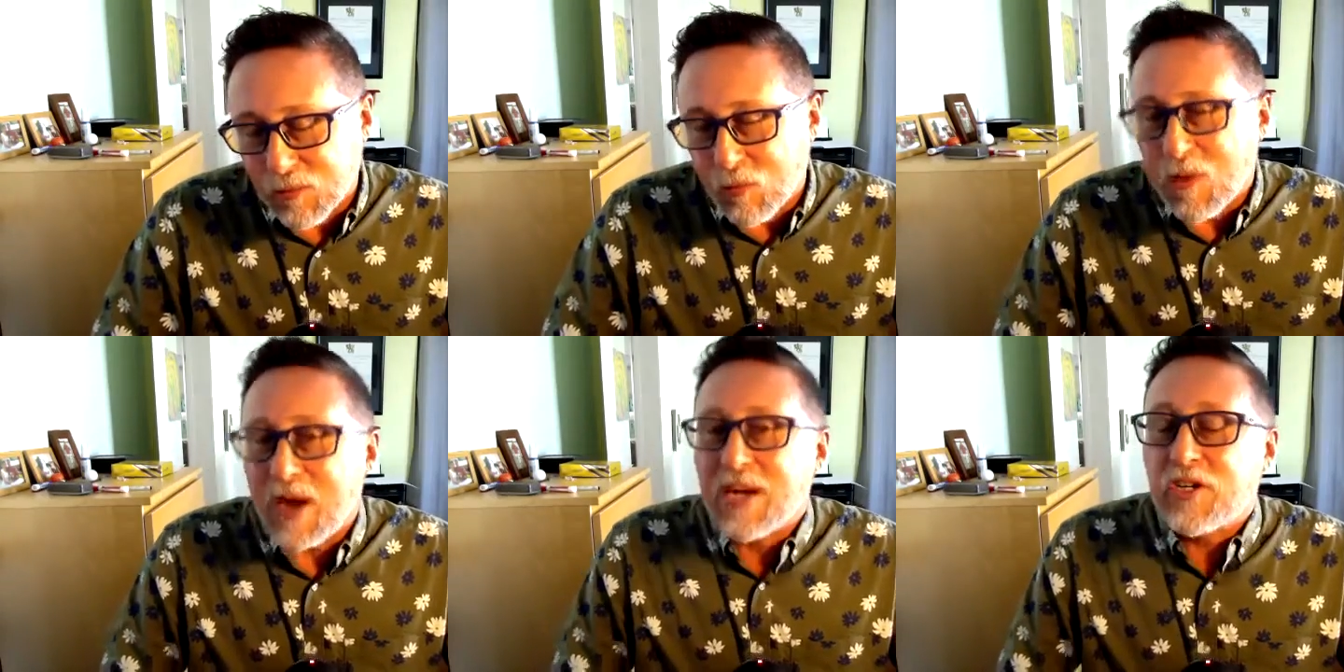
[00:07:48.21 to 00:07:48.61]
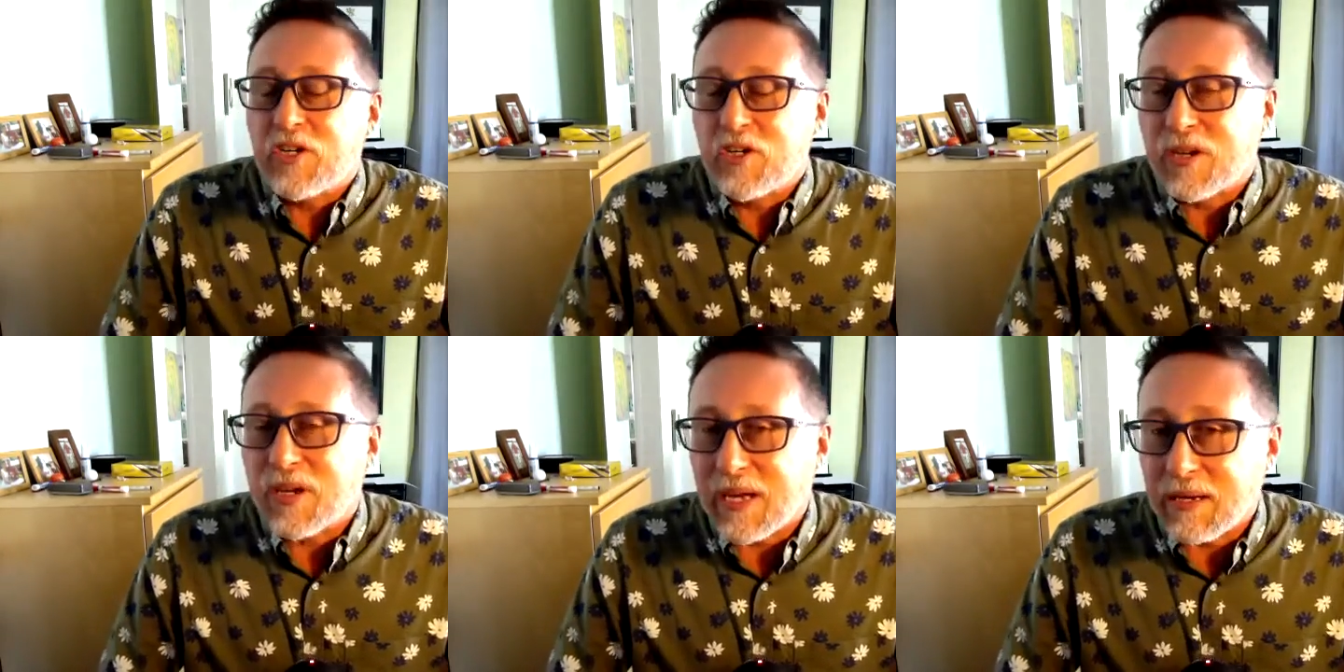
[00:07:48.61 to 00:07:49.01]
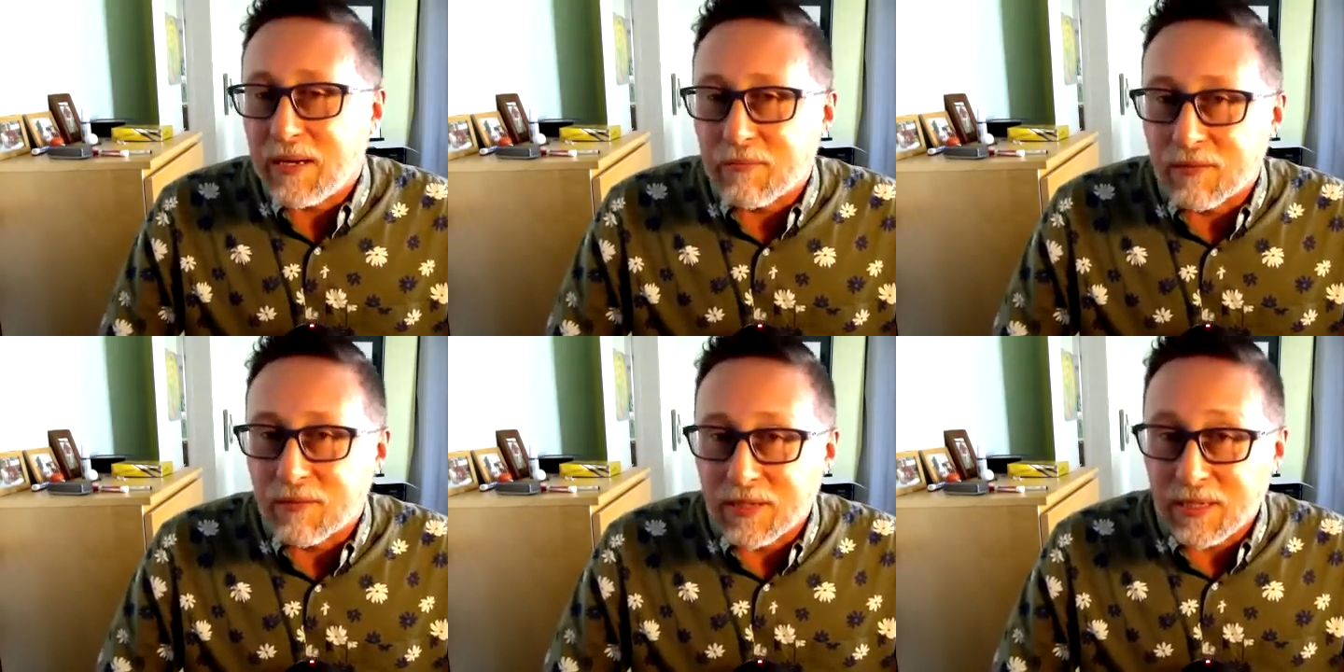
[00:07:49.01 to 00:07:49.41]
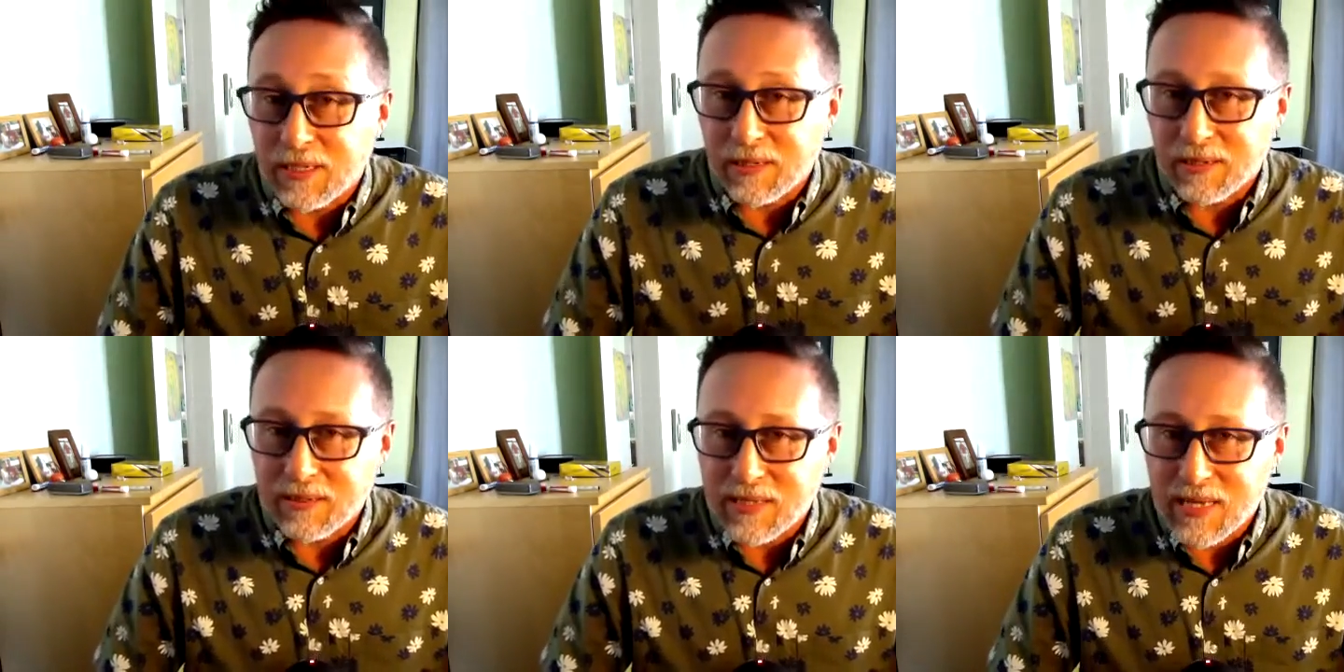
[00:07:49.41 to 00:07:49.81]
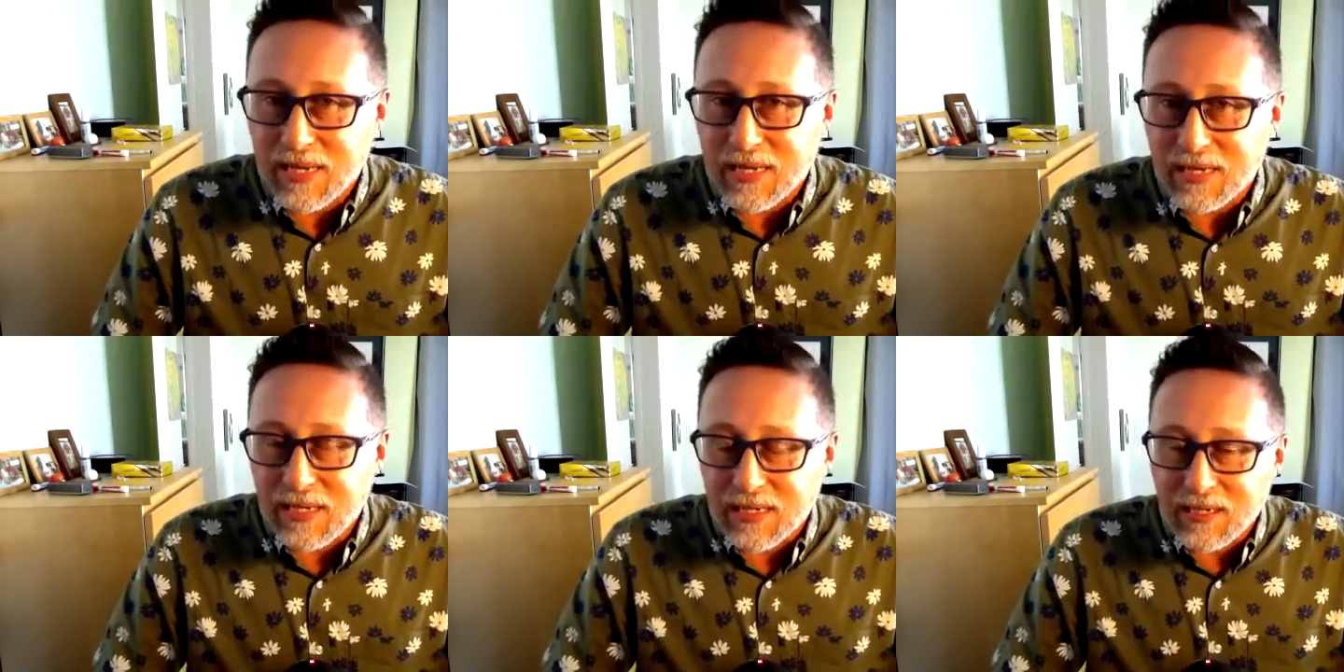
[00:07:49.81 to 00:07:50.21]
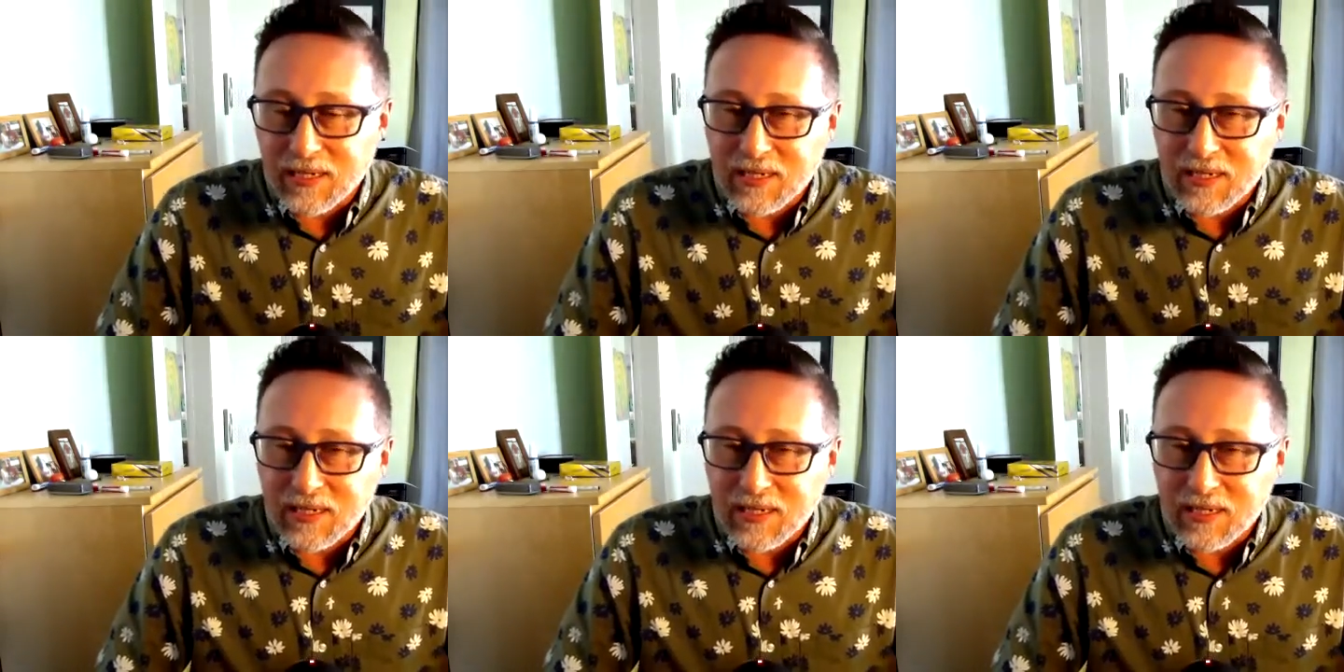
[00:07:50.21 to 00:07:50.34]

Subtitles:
why should I really take it into